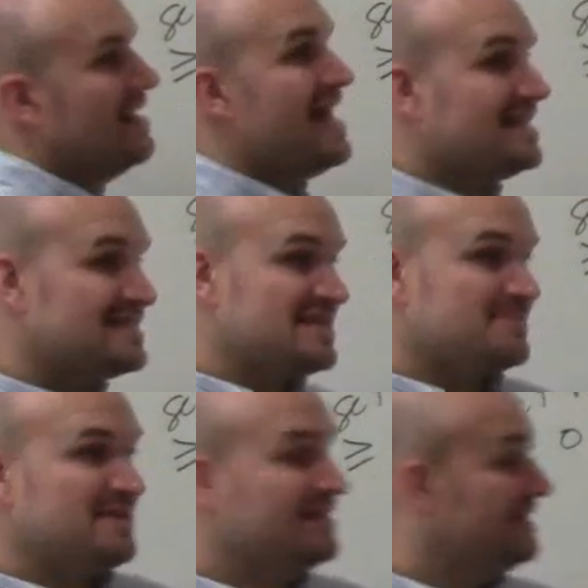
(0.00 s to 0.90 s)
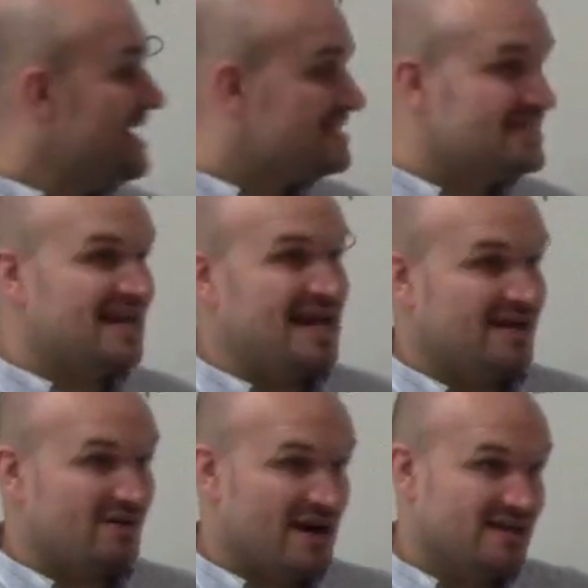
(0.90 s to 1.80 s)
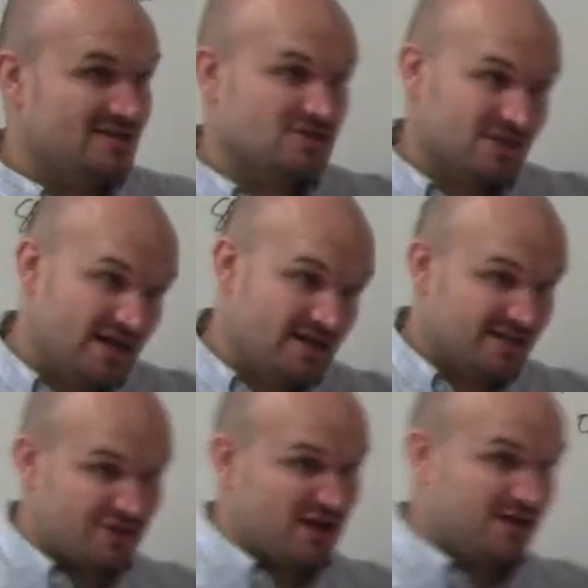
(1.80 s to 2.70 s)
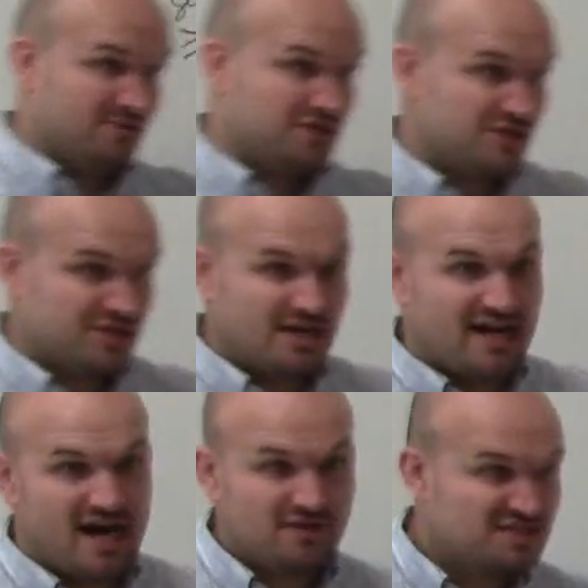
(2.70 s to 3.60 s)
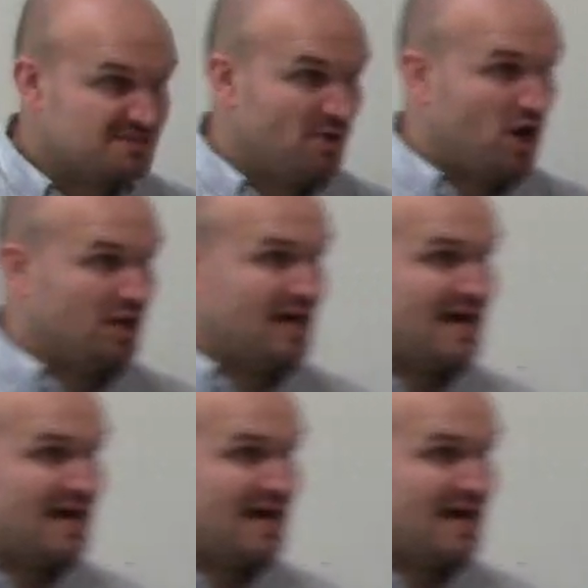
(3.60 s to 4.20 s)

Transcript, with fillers: x has to be less than 8, right? So that, is there any restriction on how small